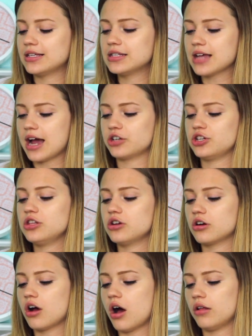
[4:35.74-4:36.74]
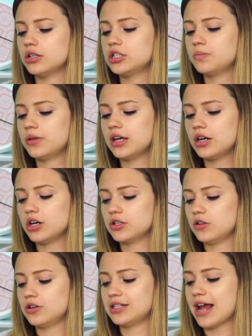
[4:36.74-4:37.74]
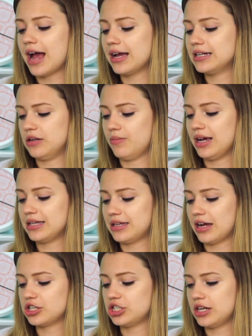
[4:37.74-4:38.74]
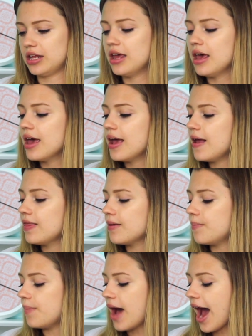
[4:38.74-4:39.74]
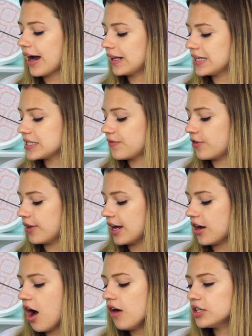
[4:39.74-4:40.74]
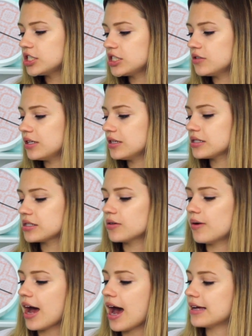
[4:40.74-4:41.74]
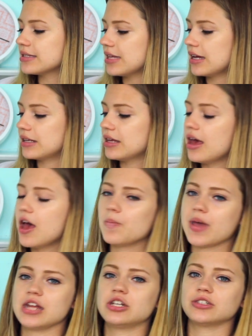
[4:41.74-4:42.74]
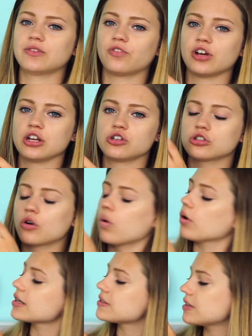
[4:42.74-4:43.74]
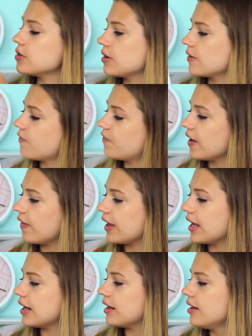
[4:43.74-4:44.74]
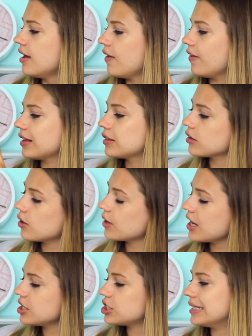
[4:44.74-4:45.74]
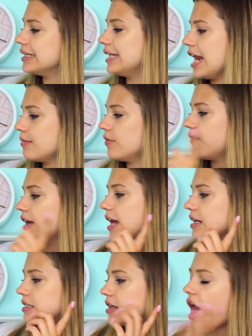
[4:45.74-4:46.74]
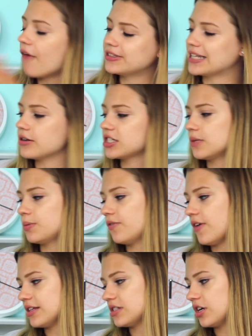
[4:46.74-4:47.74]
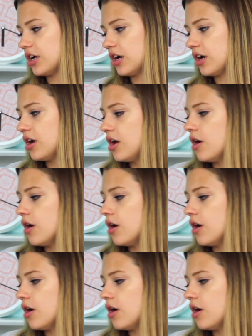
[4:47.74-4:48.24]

this is actually their college planner, so there's an academic section in the back that's for like college students, so it has like pages for each course that you can fill in, like the location, the name of it, the office hours of the professor,